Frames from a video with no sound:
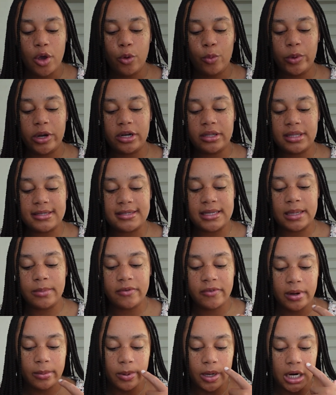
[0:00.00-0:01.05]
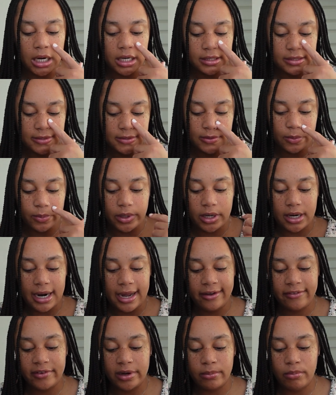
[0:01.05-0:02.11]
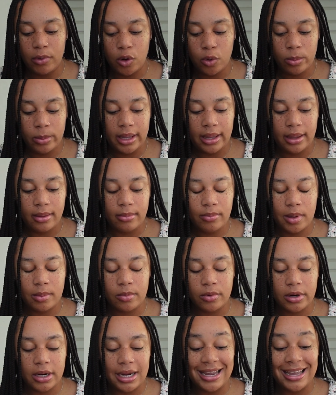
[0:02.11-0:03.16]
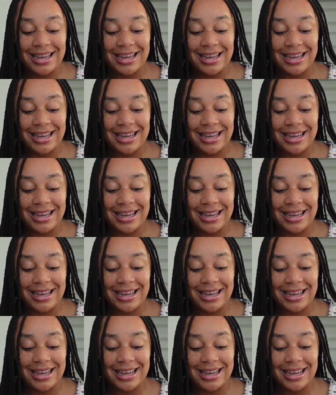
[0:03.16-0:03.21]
We are the sum of our parts. We are every moment, memory,